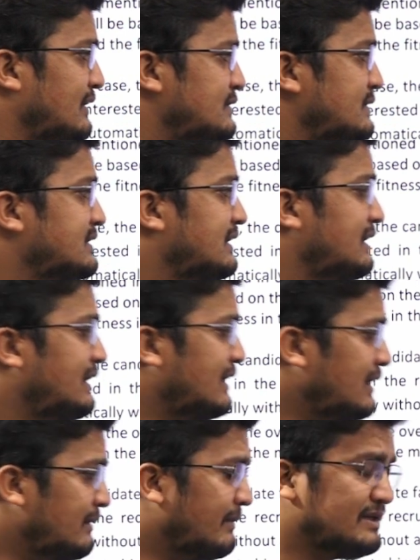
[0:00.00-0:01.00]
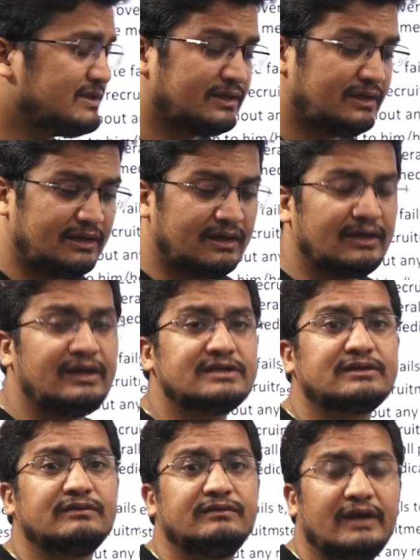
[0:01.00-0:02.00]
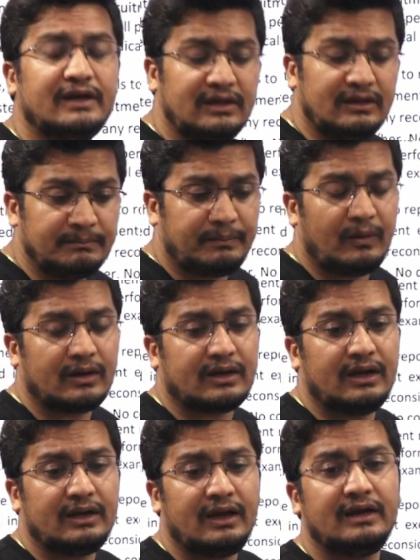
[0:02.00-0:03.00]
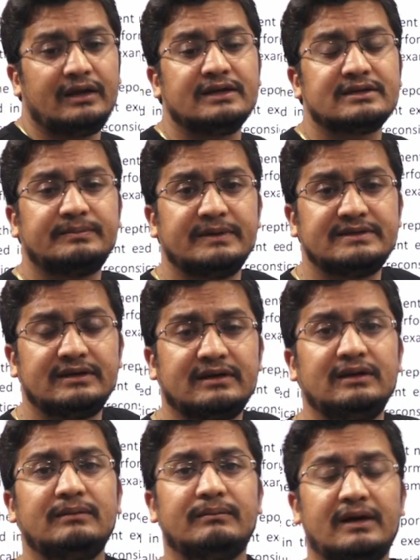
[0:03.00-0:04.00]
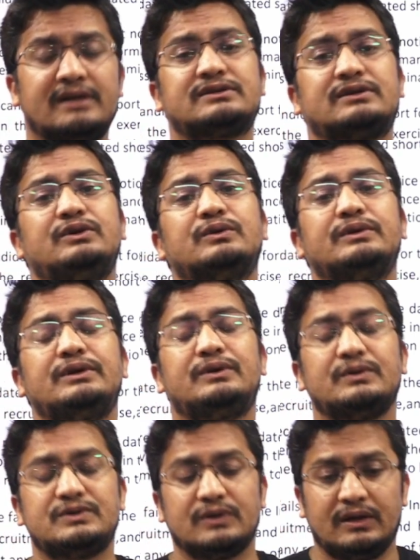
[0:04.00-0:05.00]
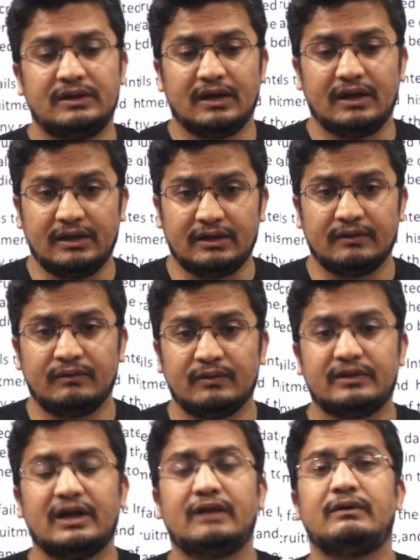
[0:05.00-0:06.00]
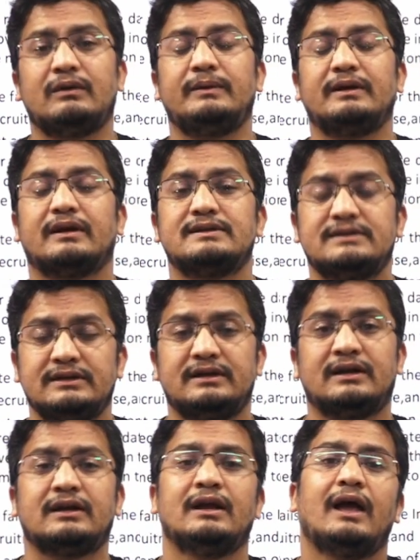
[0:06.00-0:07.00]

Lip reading: So it's clearly mentioned here, it's very important and it's basically must, you need to join the interview, that will be considered